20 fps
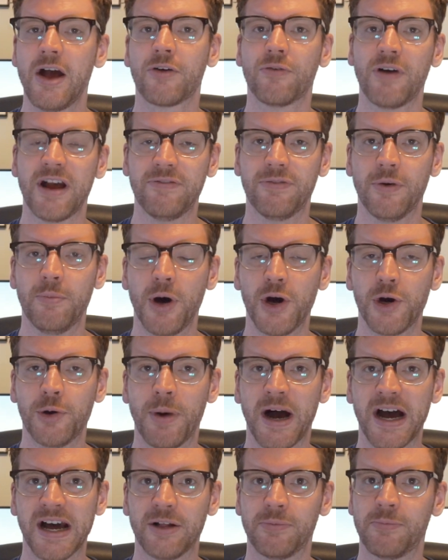great for
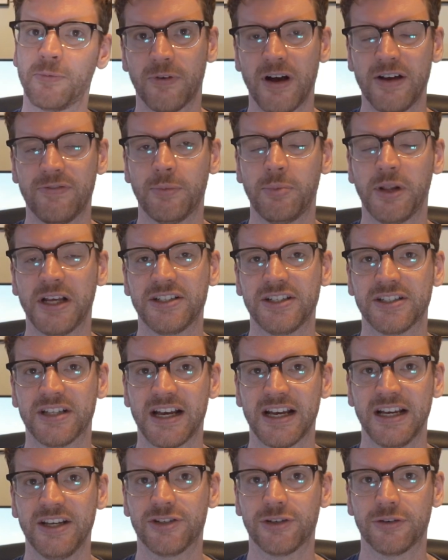mobile, great for places
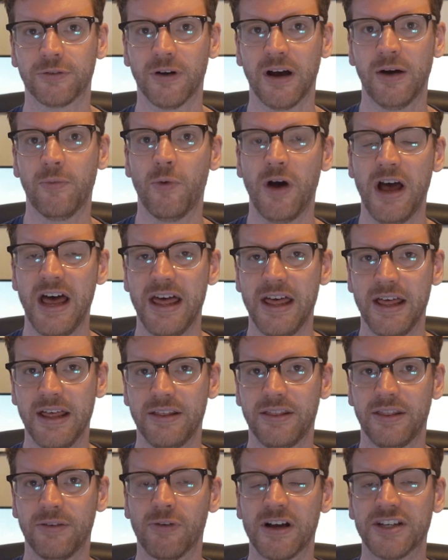like Instagram where
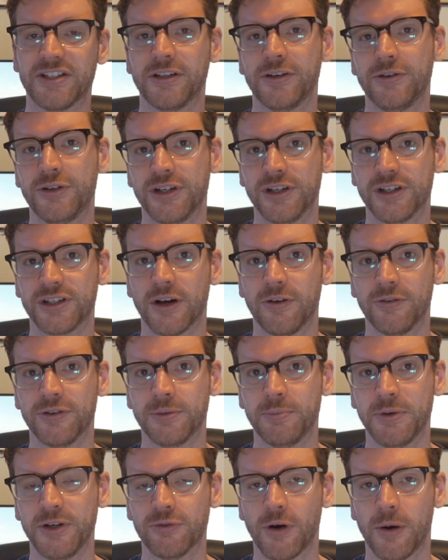the resolution is going to
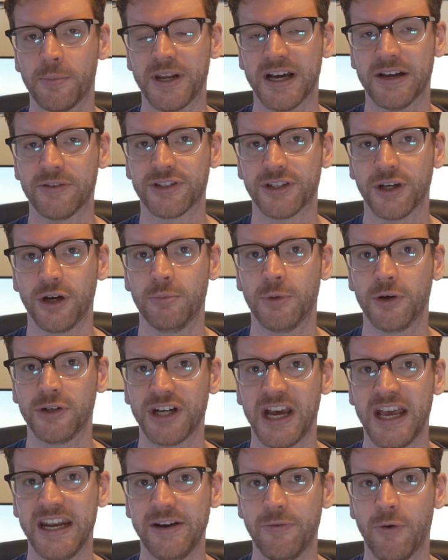be dropped down so
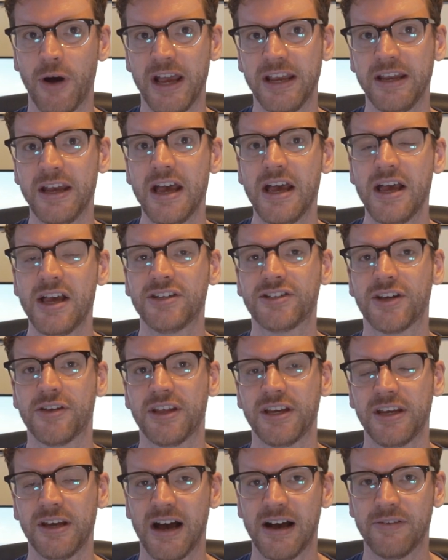much anyway, so
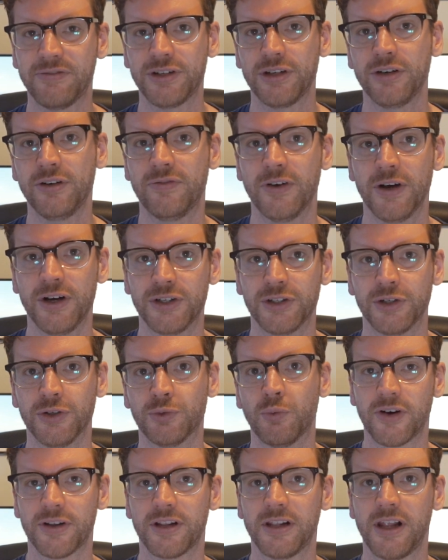that you have 2 versions.
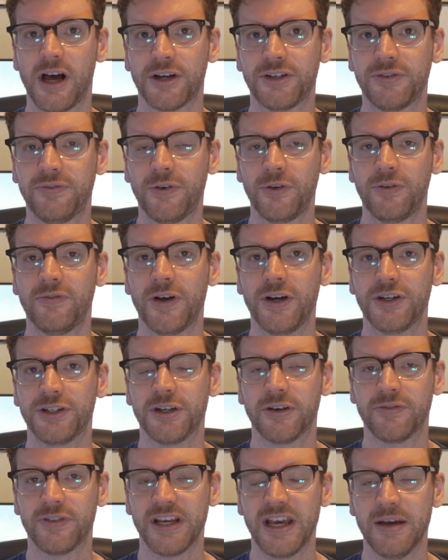You've got the large full version
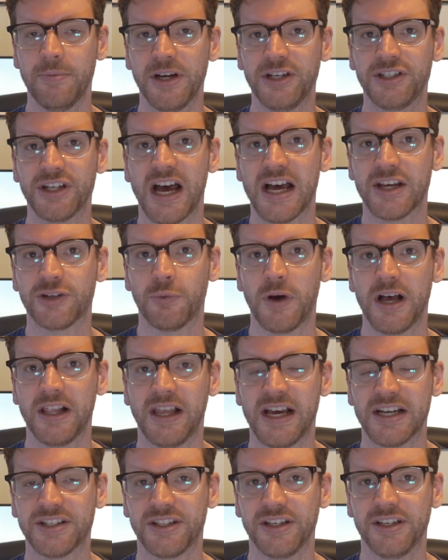of the image as
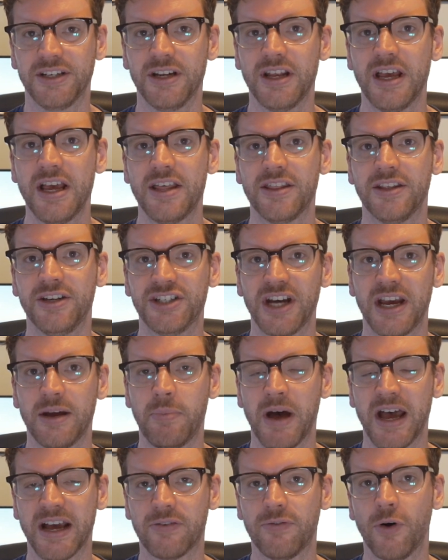well as the
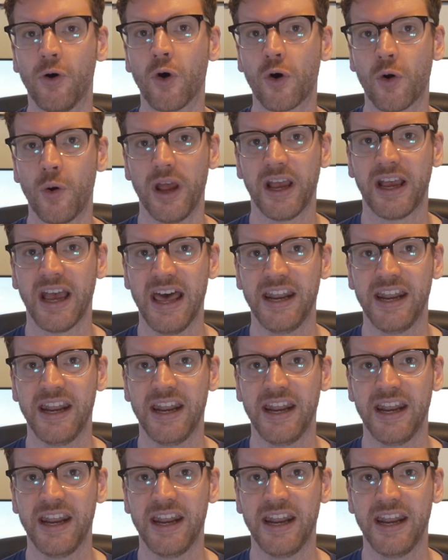JPEG for quick